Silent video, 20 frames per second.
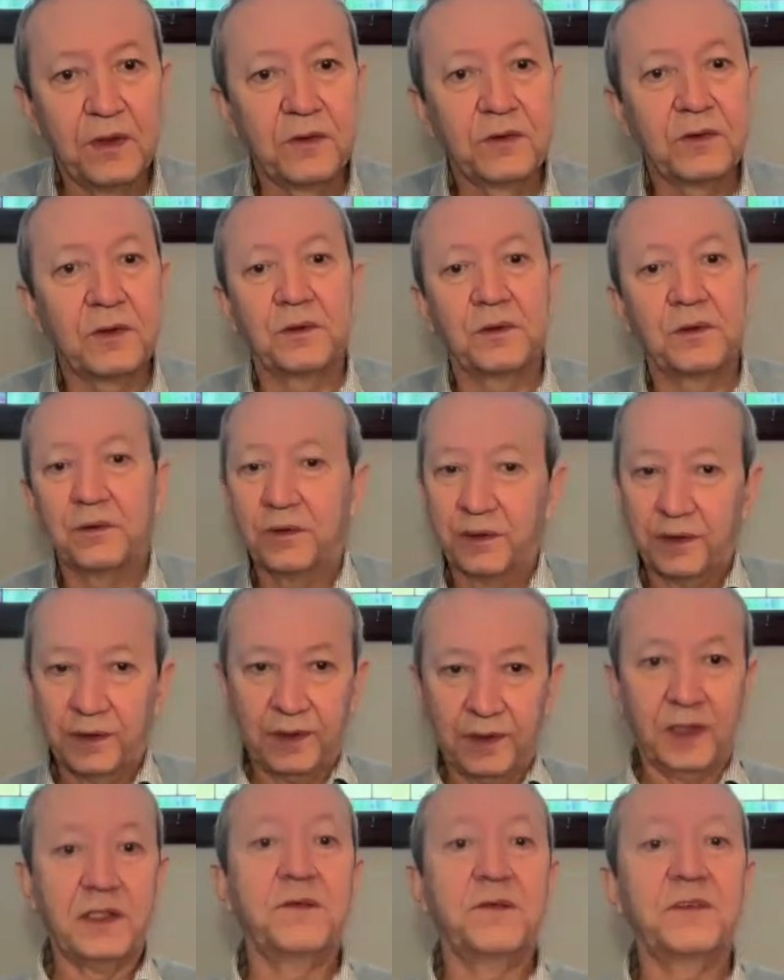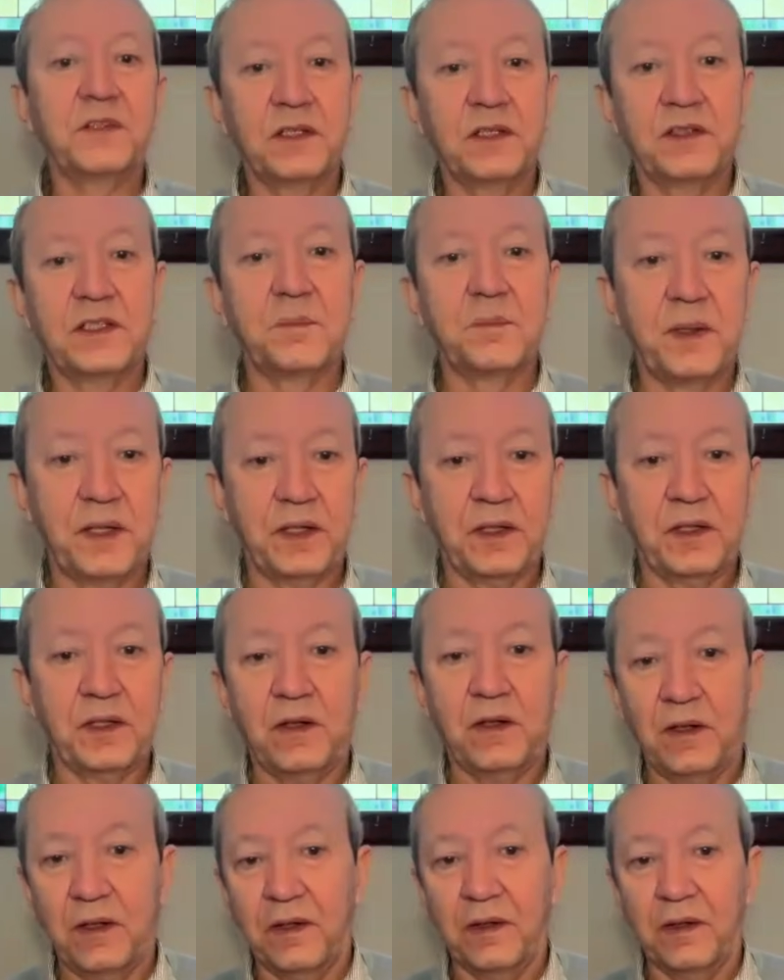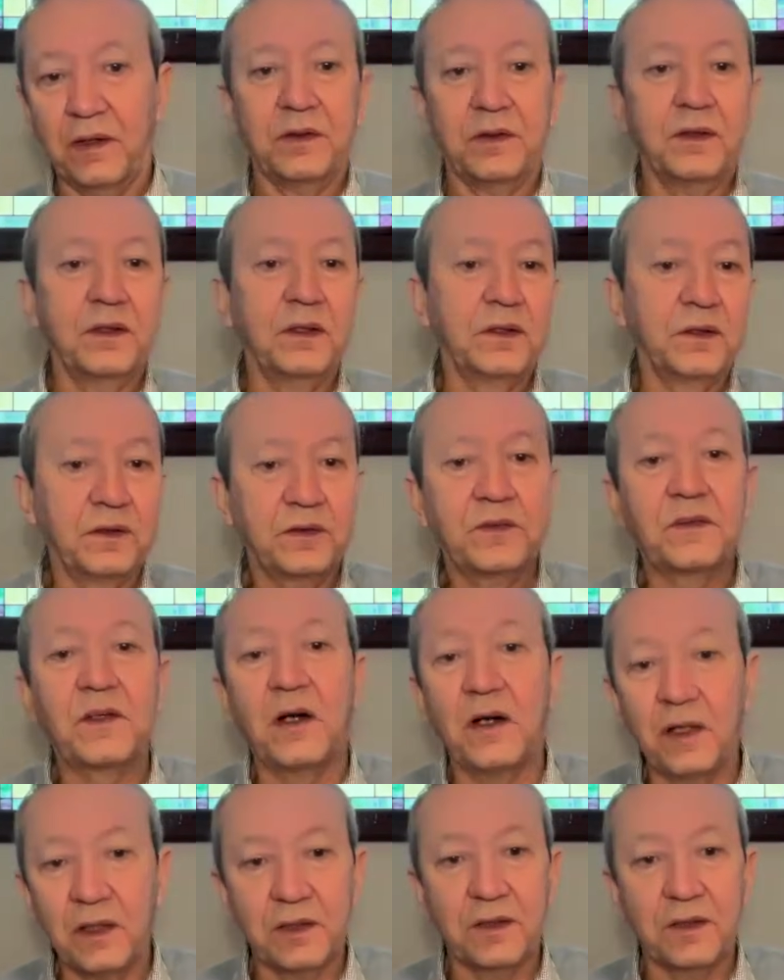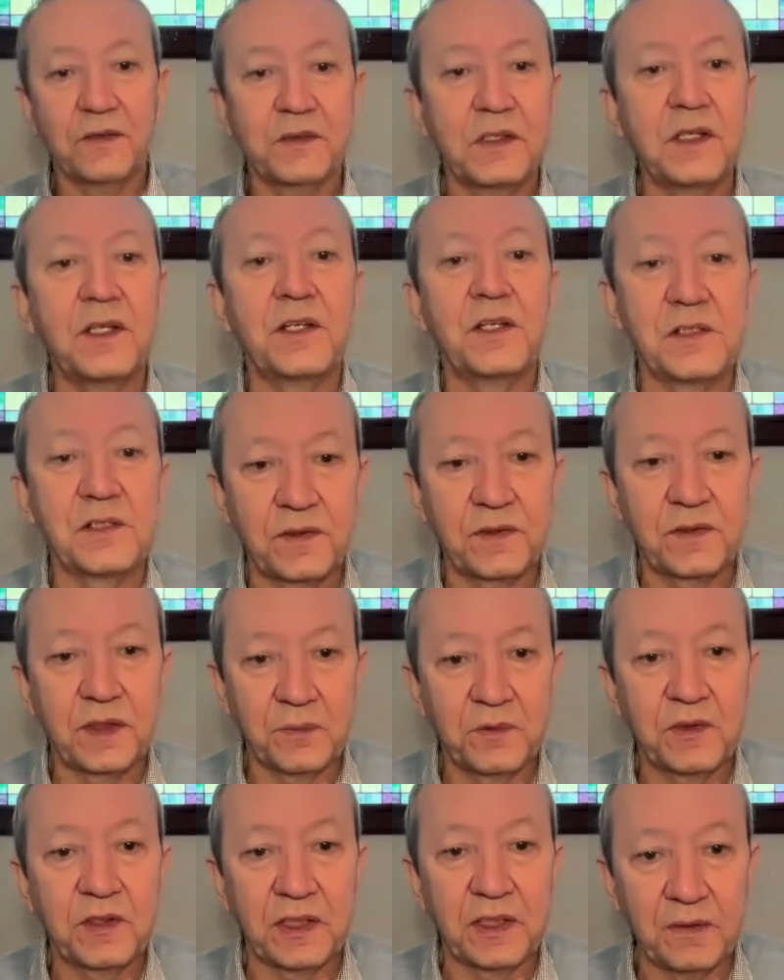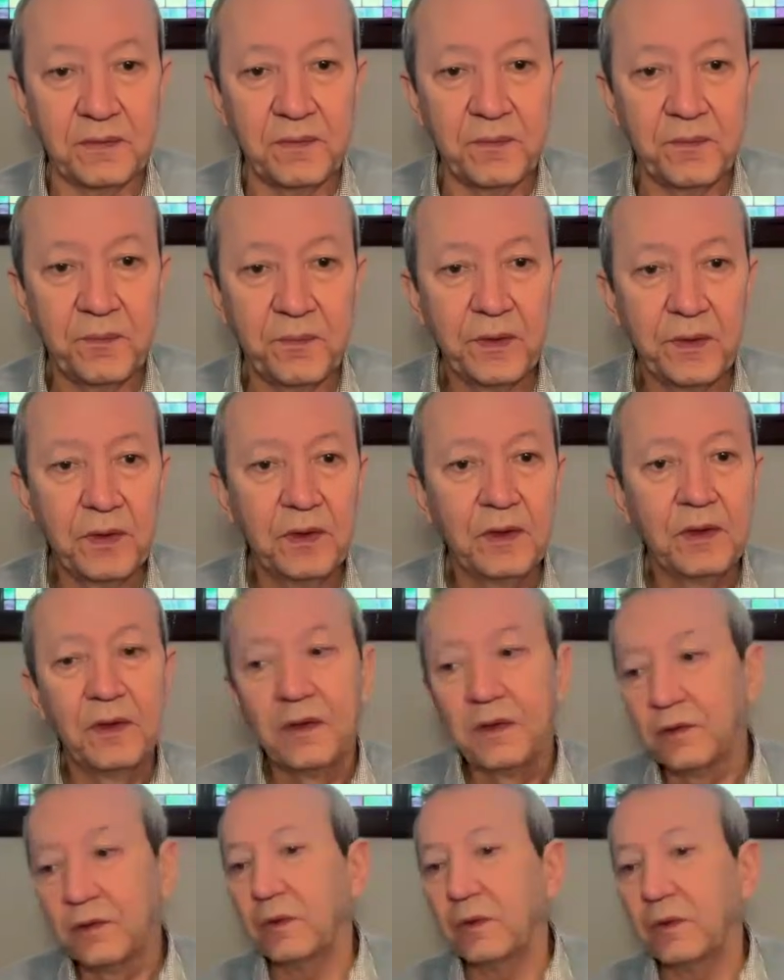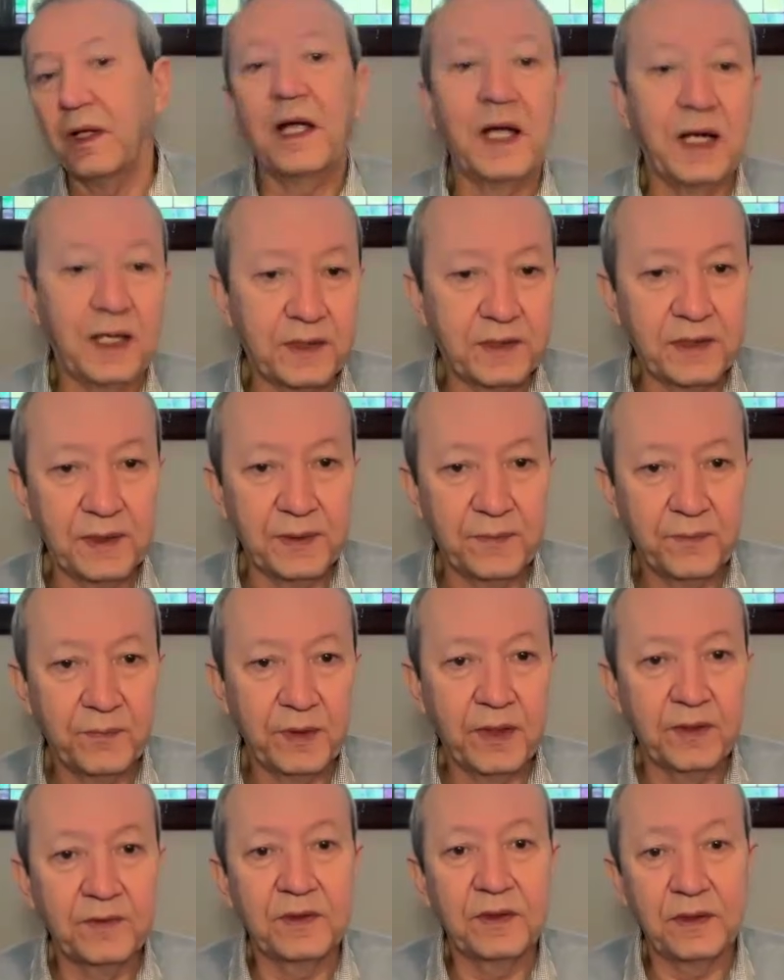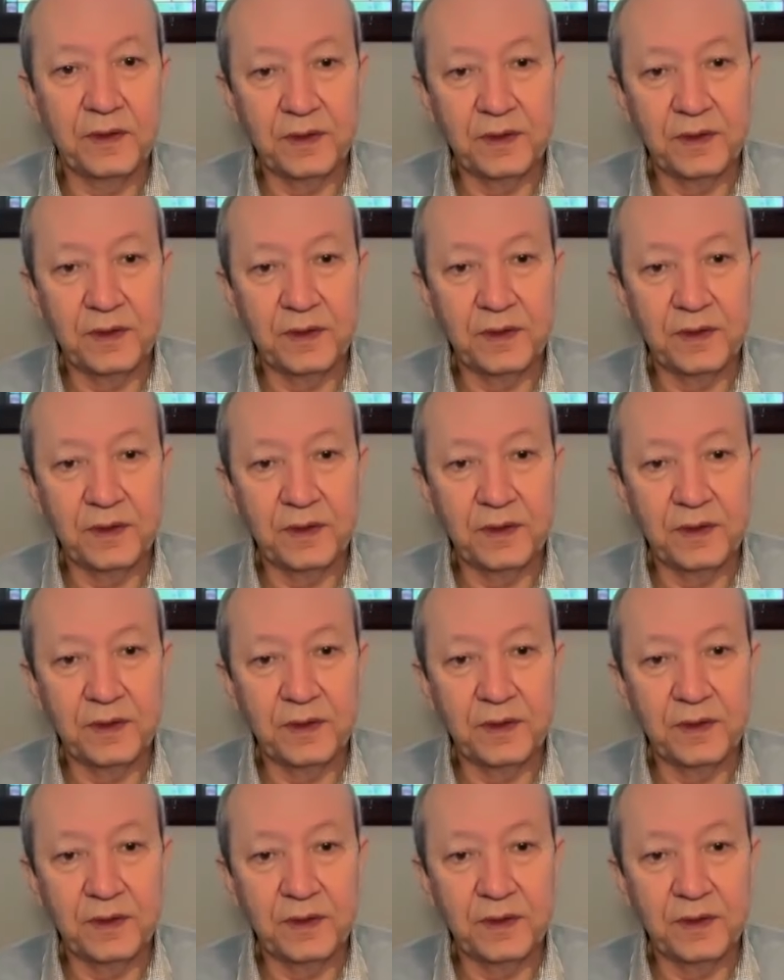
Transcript: So a lot of things depend on scholars, teachers themselves to act as